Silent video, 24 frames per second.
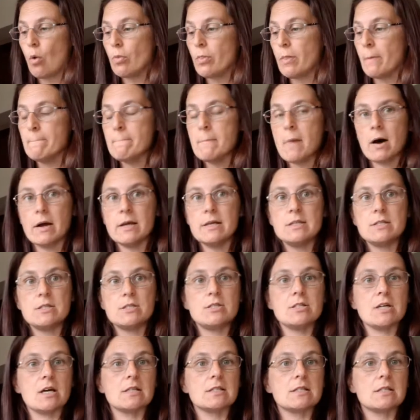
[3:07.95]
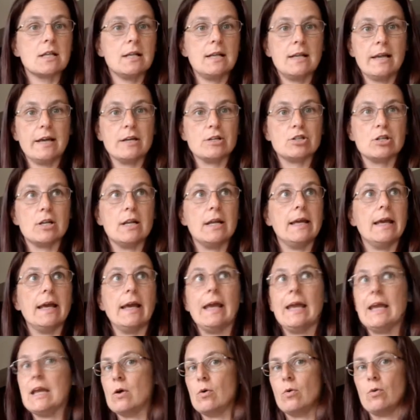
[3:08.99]
The mice just literally
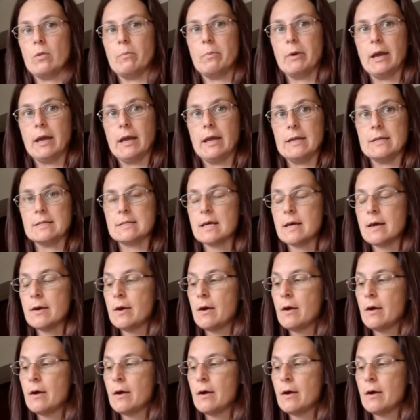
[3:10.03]
eat all the peas.